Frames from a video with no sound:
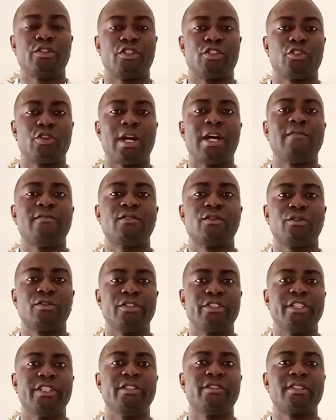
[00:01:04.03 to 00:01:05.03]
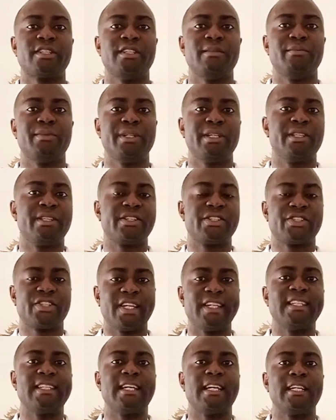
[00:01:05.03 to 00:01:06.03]
strive to continuously be the
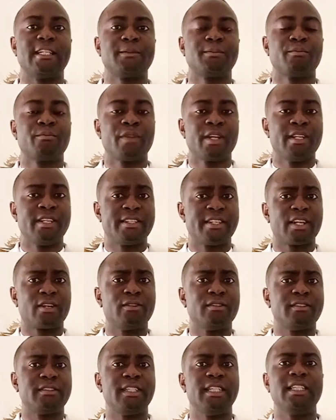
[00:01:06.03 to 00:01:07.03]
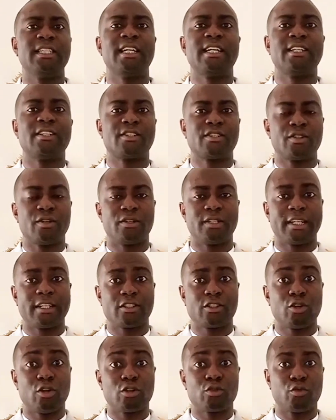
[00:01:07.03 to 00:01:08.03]
standard. Second thing that
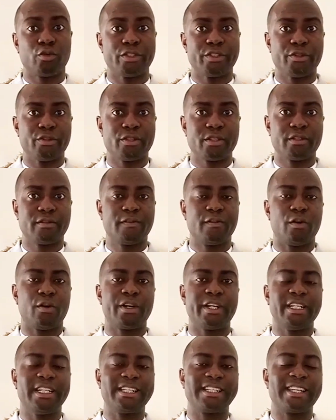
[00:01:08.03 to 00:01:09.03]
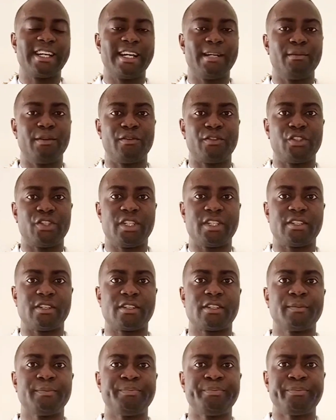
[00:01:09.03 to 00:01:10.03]
salt was used for in the time of Jesus
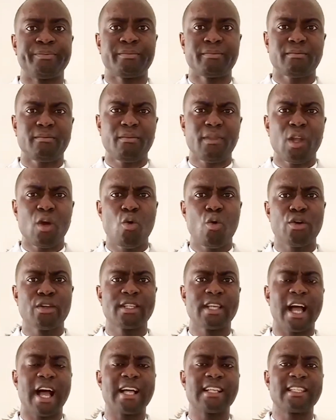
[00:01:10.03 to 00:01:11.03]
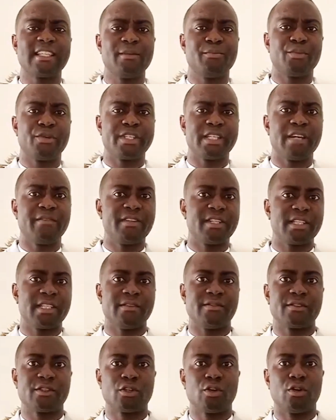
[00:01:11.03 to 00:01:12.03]
was as a preservative.
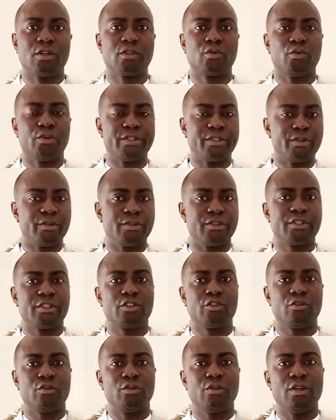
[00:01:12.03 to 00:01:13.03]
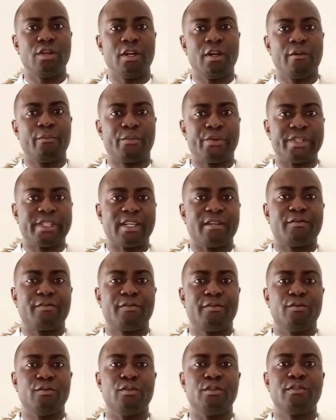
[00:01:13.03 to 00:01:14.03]
Salt was used to preserve
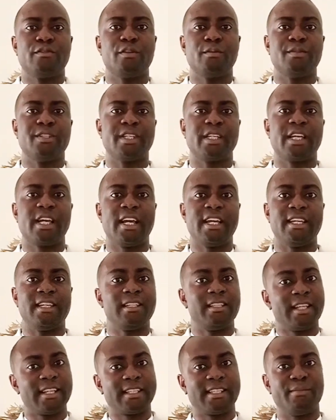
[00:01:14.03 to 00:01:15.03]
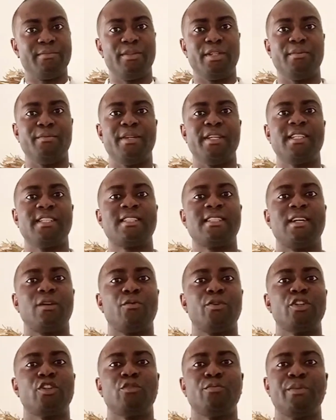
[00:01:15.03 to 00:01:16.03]
food from decay. That simply means that we
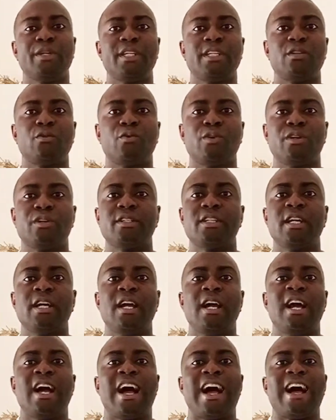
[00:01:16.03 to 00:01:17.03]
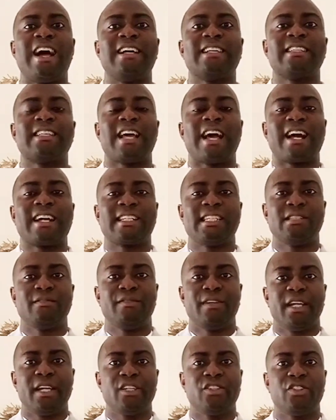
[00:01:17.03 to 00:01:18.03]
should be in the world as active
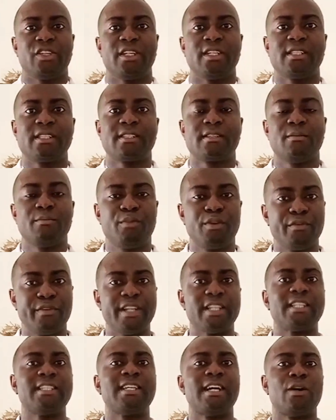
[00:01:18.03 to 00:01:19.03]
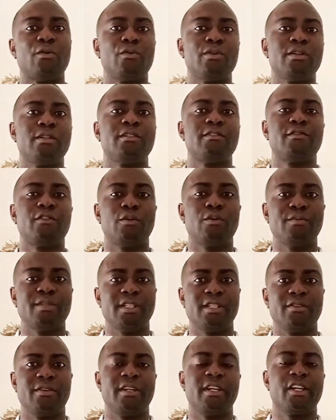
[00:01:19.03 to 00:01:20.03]
agents preventing our world from
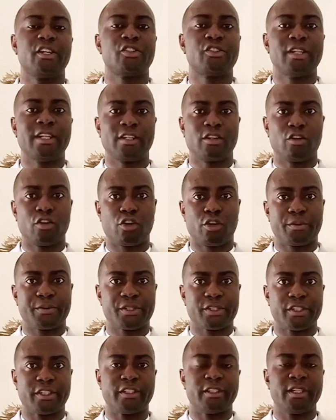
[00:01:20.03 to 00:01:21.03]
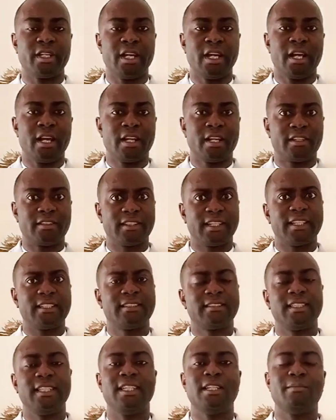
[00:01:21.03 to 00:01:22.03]
degradation and corruption. The third
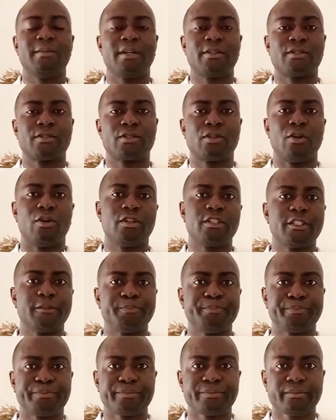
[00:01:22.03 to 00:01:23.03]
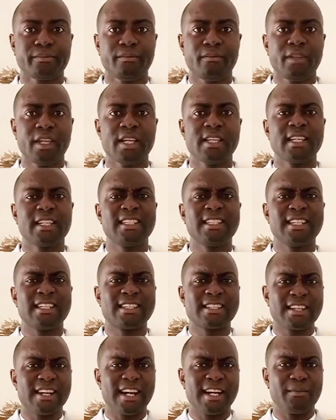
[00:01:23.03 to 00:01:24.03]
thing about salt, that in the
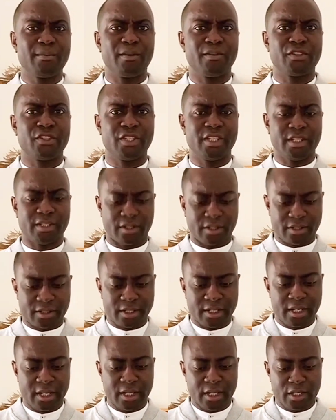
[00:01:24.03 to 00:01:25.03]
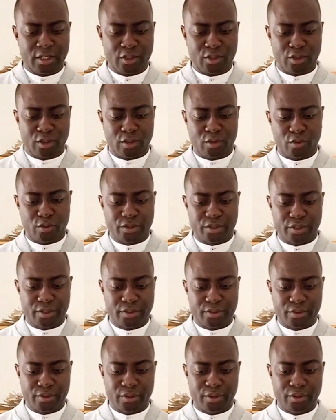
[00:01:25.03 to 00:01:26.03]
time of Jesus, salt was
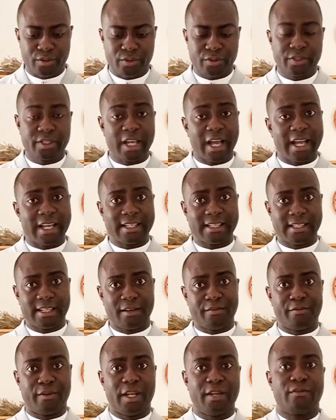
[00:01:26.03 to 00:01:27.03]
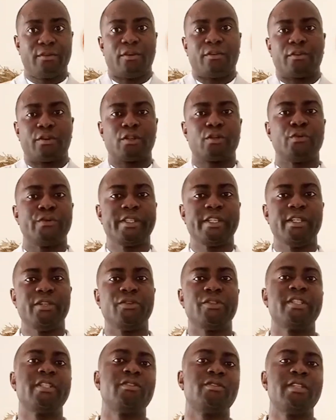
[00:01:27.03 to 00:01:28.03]
also used as a flavor. Of course, we still use
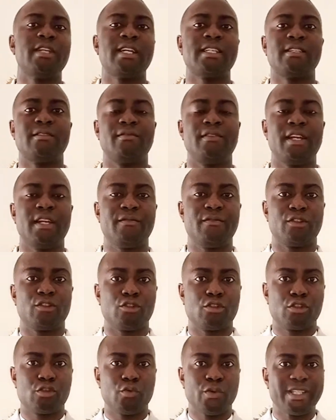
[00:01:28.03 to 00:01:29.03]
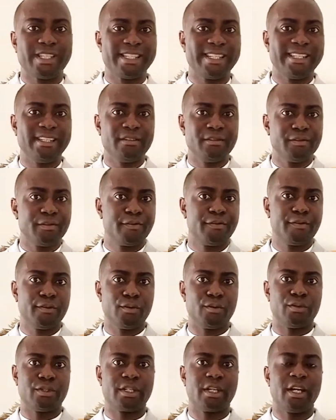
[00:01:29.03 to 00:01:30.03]
it today as a flavor to sweeten
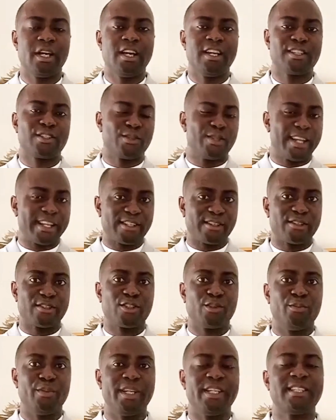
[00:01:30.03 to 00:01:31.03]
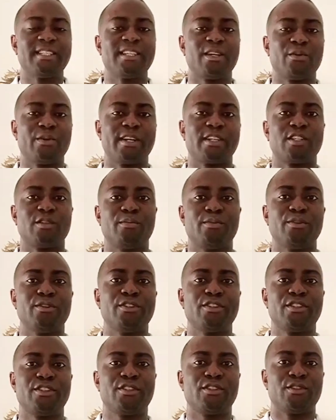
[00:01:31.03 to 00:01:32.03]
food. So that also means that we are
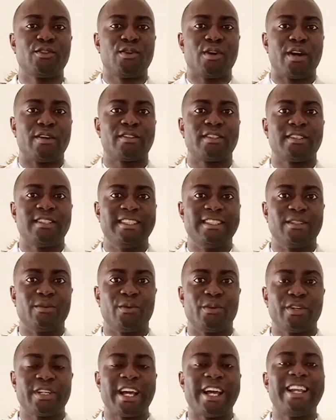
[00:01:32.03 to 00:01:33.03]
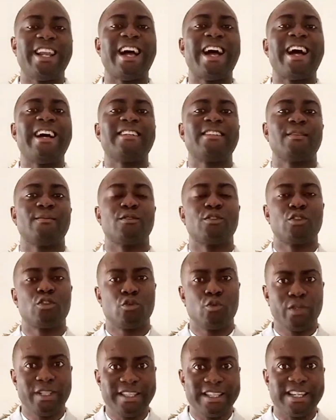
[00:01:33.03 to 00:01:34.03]
supposed to go out in the world and add some
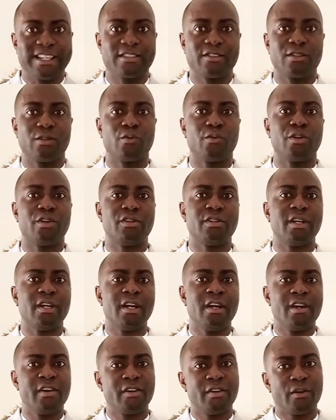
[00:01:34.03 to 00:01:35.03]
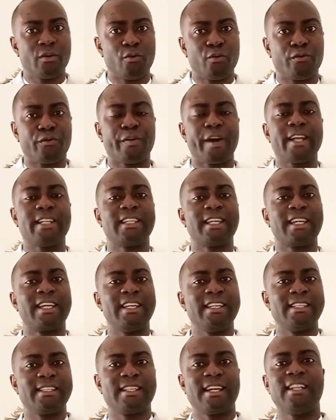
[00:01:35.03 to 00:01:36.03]
sweetness to the world, fight
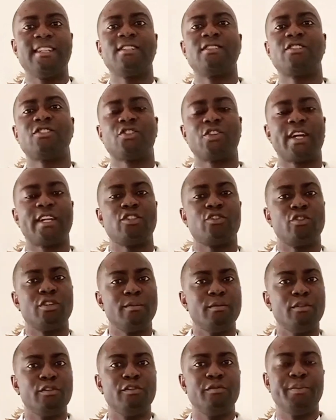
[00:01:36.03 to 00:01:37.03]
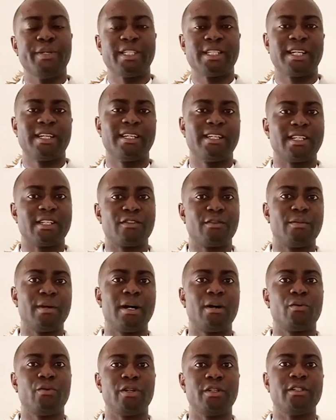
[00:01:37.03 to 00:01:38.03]
against and try to remove bitterness from our
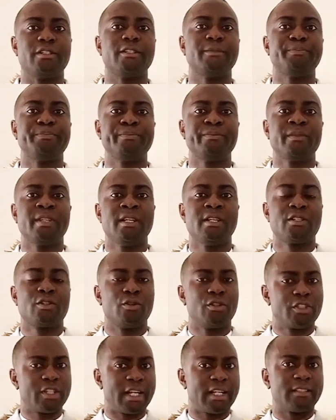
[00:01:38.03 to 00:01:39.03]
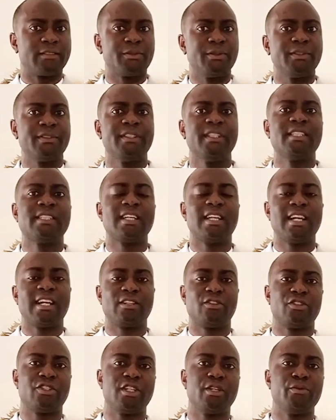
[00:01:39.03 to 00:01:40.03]
world. So those are three things I'd like to
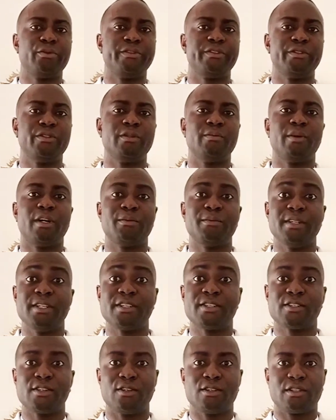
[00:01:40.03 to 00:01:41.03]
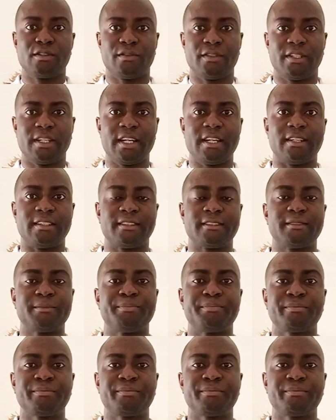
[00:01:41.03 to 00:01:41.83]
share with you about being salt of the earth.